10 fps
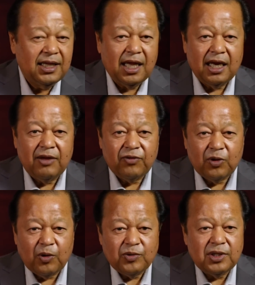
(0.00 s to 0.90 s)
that if
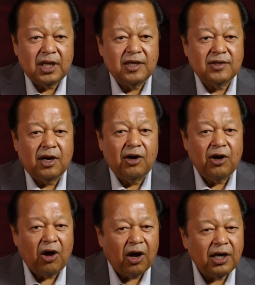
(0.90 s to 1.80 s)
those things are
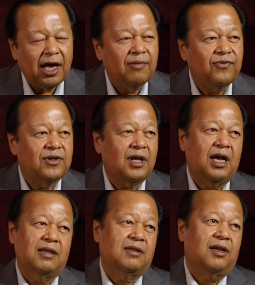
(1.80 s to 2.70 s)
not
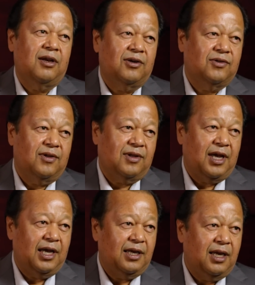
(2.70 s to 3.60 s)
emphasized in our
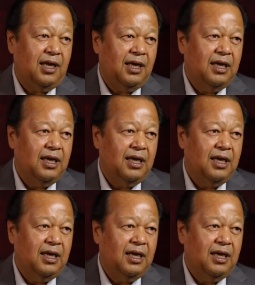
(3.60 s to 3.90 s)
society,